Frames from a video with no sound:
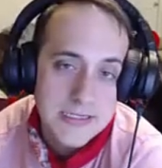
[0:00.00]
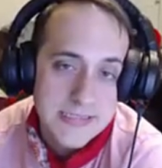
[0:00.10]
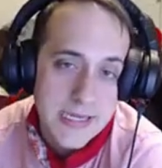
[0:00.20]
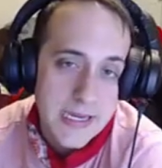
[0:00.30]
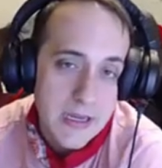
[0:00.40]
kind of like
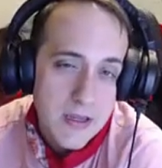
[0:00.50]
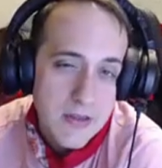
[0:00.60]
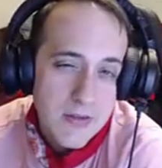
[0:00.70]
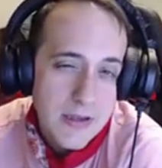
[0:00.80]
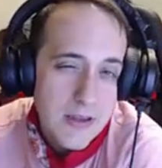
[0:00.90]
I
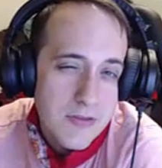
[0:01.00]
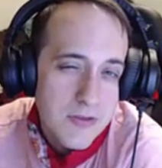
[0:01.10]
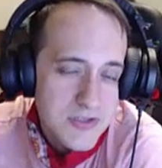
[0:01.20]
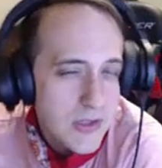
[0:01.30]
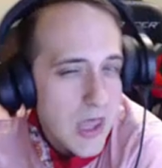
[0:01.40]
say, like
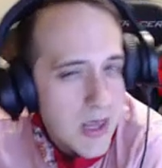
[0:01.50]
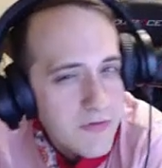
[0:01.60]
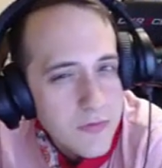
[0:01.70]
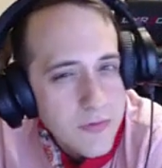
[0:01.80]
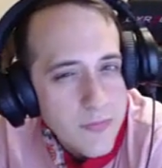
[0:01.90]
there's a
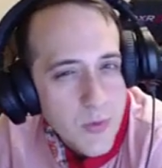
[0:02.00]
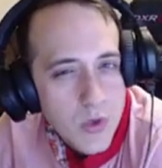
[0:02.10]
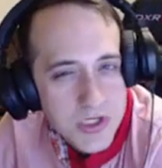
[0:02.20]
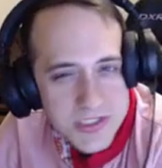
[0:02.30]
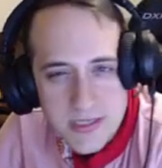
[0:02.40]
lot of room to
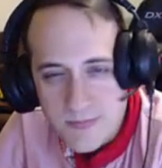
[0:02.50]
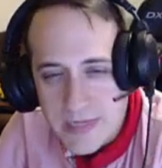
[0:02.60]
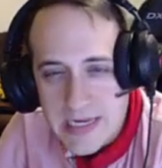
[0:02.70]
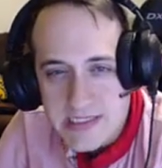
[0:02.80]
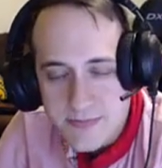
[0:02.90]
be worse
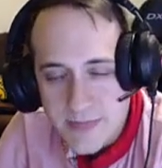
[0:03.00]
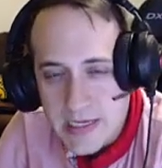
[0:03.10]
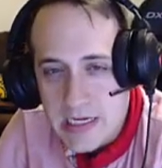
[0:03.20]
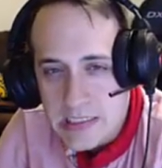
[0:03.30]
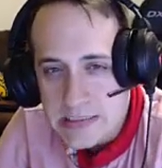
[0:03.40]
than me at
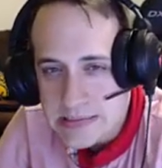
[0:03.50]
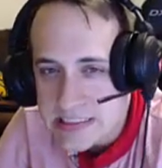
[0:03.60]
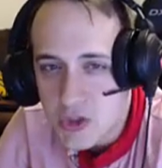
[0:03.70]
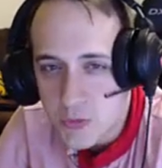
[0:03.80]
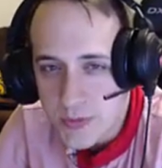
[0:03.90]
Dominion
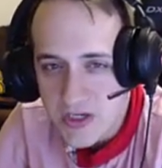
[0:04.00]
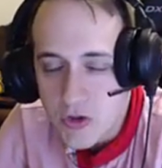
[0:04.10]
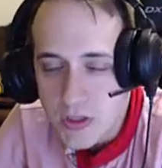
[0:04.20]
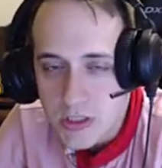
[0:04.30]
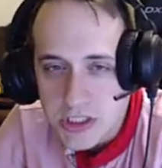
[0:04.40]
and still
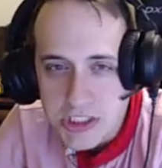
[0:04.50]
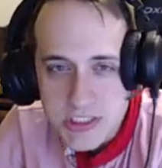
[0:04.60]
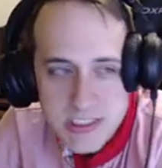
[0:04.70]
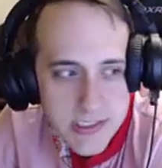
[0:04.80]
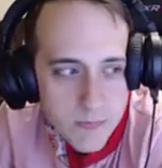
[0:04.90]
be good,
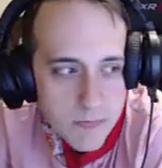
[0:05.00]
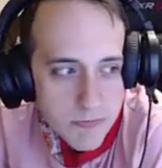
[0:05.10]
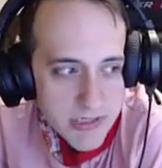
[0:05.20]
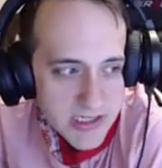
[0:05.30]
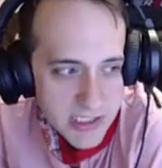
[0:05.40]
just because
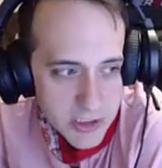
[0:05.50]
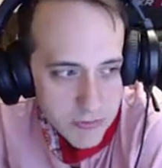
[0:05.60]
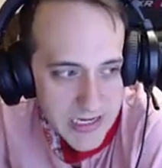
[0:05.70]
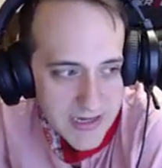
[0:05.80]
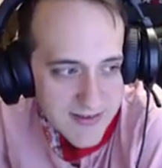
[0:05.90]
I'm
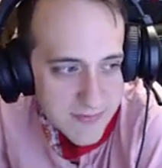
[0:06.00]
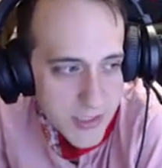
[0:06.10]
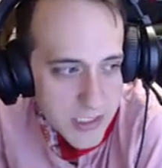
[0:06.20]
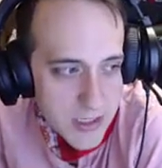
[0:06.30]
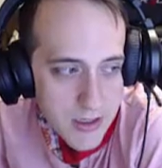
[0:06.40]
really great at
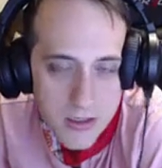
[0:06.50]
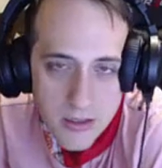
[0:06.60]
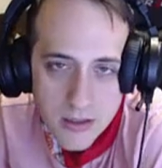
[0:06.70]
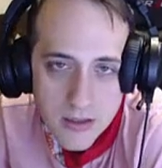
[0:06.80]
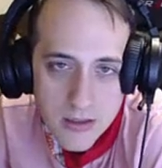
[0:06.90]

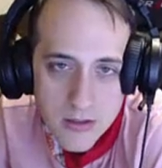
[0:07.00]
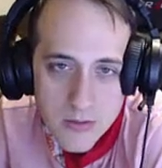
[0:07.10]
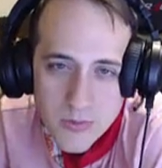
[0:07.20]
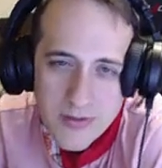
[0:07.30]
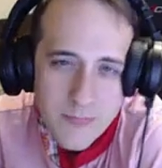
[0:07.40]
Dominion.
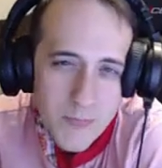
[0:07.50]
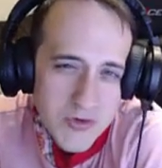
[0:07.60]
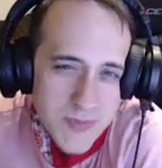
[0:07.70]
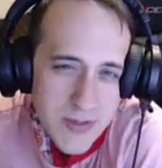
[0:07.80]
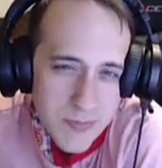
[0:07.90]
But like
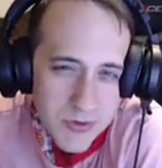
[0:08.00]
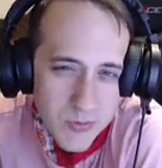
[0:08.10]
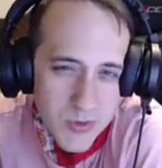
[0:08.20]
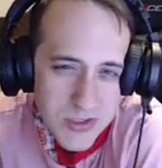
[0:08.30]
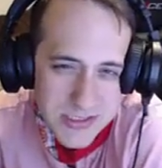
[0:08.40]
most
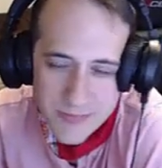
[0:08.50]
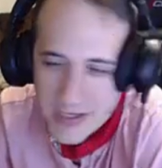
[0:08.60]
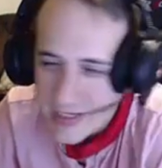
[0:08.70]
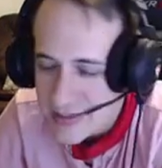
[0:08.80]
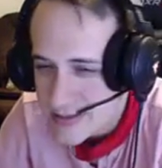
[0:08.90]
people are worse
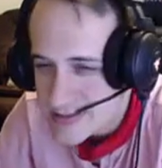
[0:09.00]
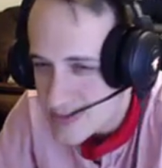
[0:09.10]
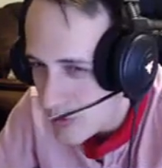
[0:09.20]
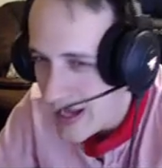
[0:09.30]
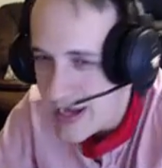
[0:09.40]
than me, and
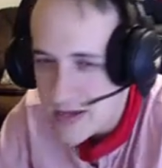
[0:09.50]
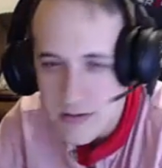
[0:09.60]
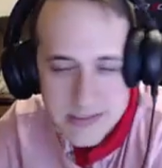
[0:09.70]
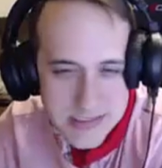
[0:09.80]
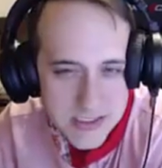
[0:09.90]
it's okay.
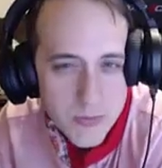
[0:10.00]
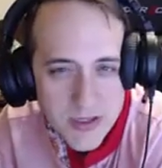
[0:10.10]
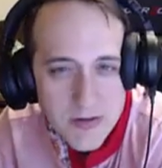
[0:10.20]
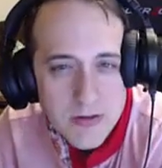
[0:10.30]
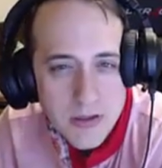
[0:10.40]
You can
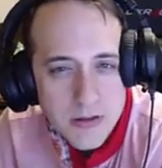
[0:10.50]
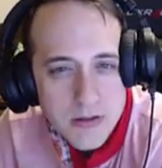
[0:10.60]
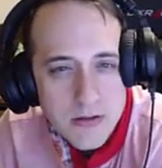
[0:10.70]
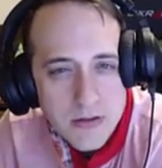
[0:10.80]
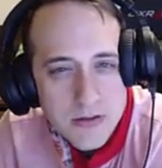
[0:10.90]
still be good.